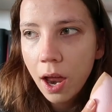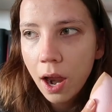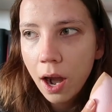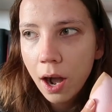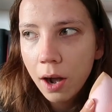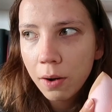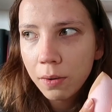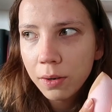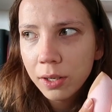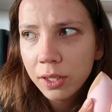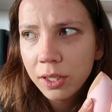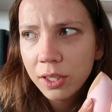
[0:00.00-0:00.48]

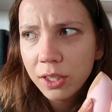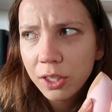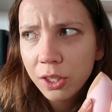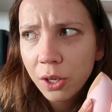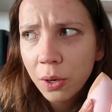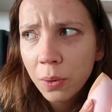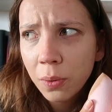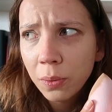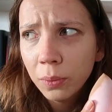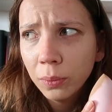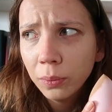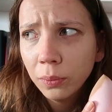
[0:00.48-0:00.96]

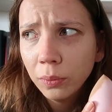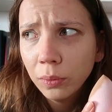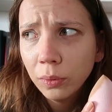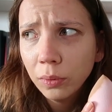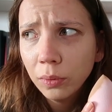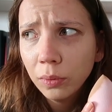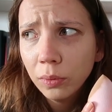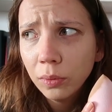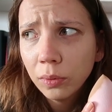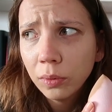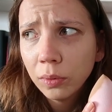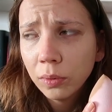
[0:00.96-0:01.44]

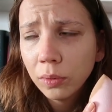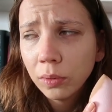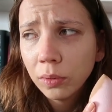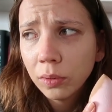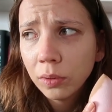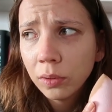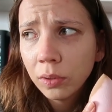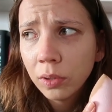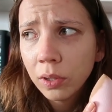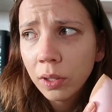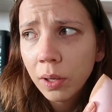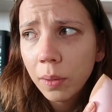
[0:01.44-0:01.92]
Arizona,
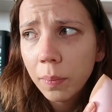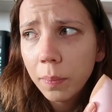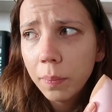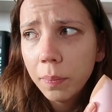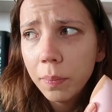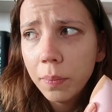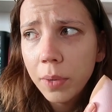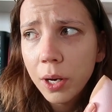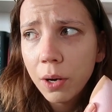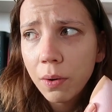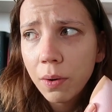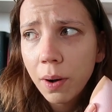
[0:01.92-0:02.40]

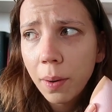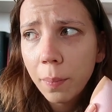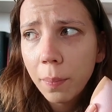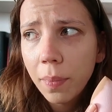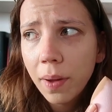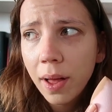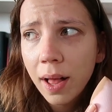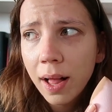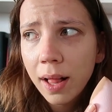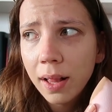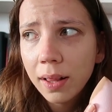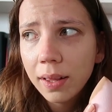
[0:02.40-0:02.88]

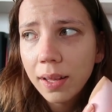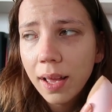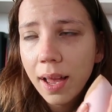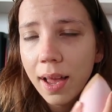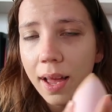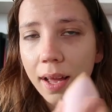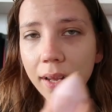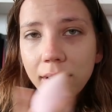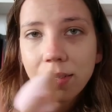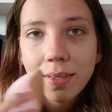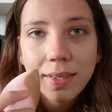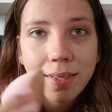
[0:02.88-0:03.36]
Mirabelle,
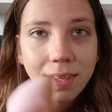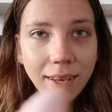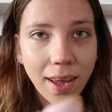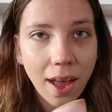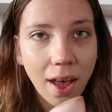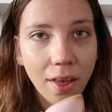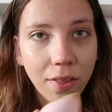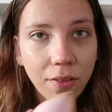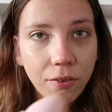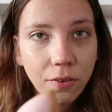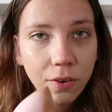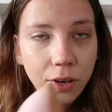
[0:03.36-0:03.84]
and
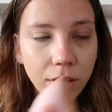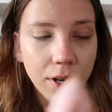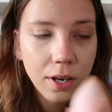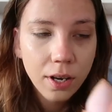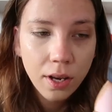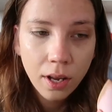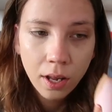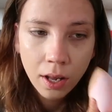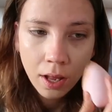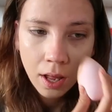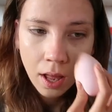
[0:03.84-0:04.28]
Catherine,